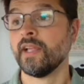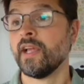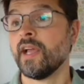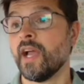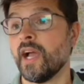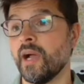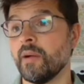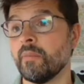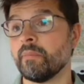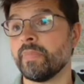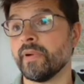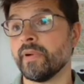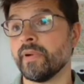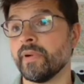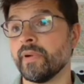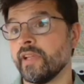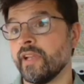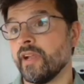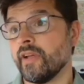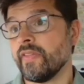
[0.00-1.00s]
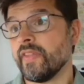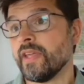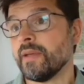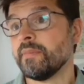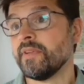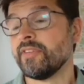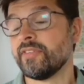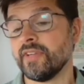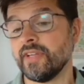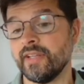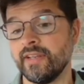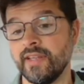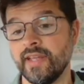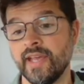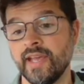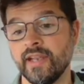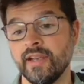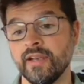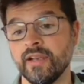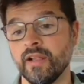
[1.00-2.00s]
but the image
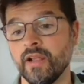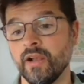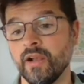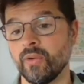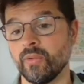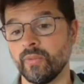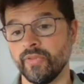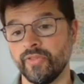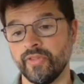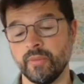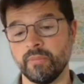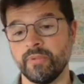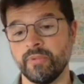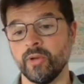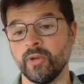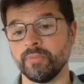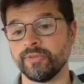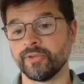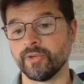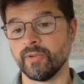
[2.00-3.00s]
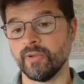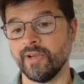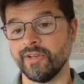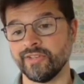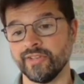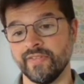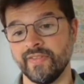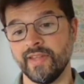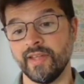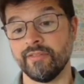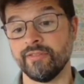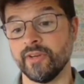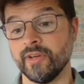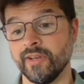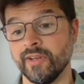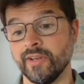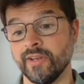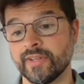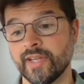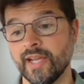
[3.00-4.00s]
CDN, along with the blob storage and the
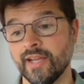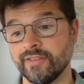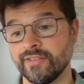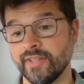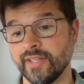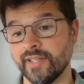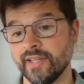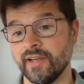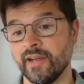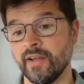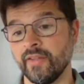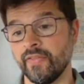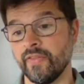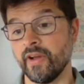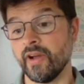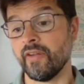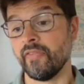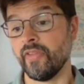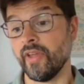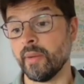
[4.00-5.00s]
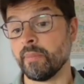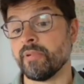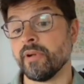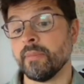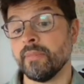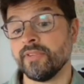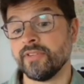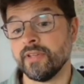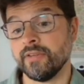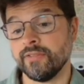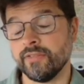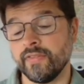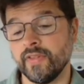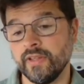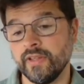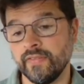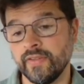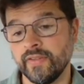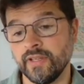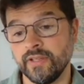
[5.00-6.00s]
advanced caching, they're primitives
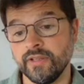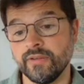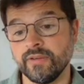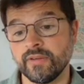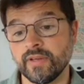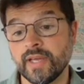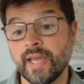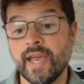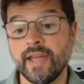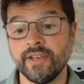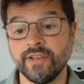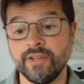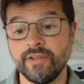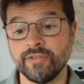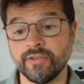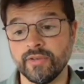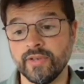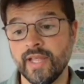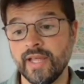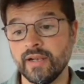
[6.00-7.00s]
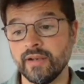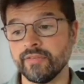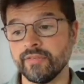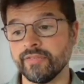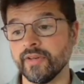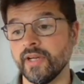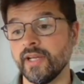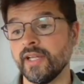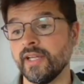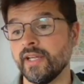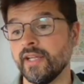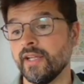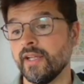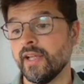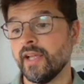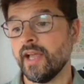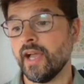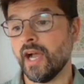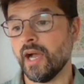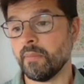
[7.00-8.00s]
that you can use on Netlify.
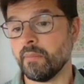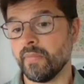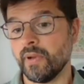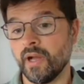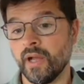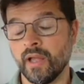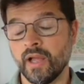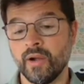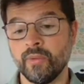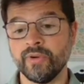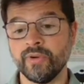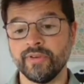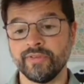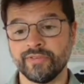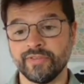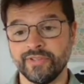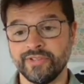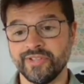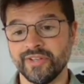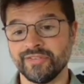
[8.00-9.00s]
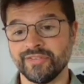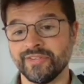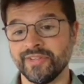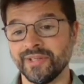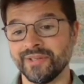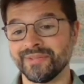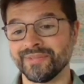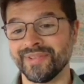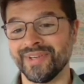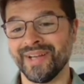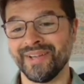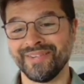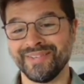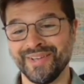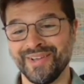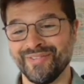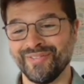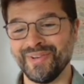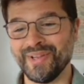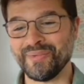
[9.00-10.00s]
I
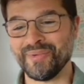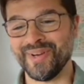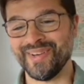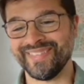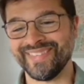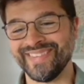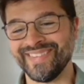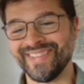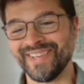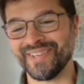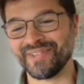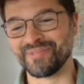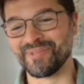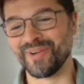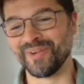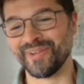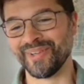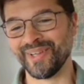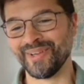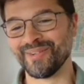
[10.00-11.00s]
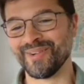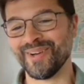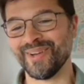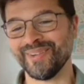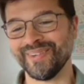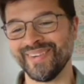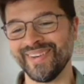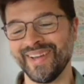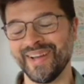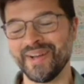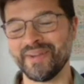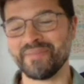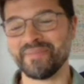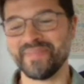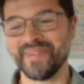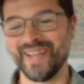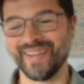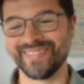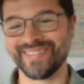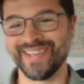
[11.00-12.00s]
definitely wouldn't suggest rolling your own
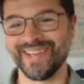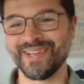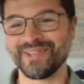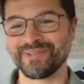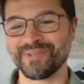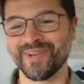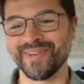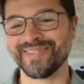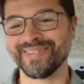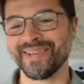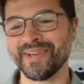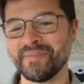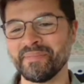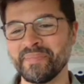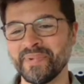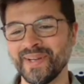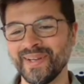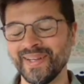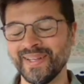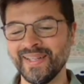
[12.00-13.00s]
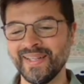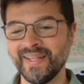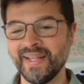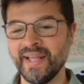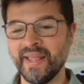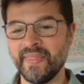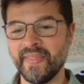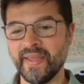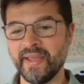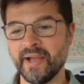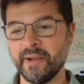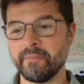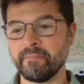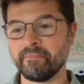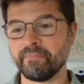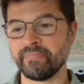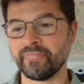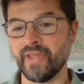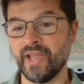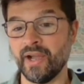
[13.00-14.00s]
Next.js runtime. But
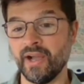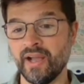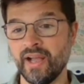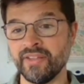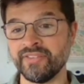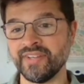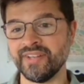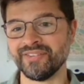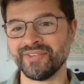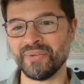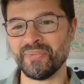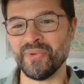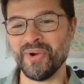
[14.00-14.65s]
essentially